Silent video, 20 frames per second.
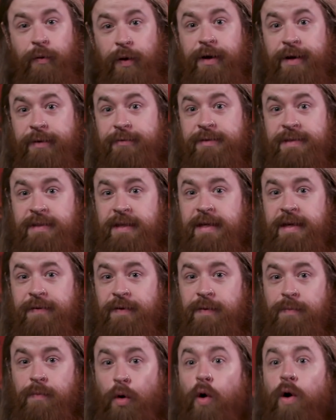where he was
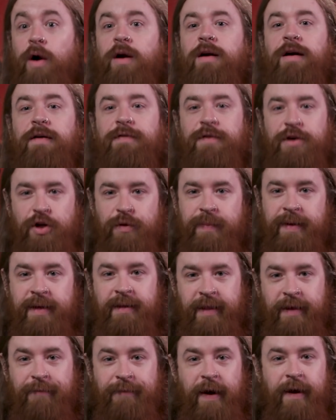even more of a
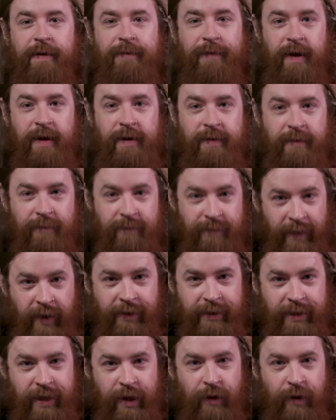newbie, like very, very, very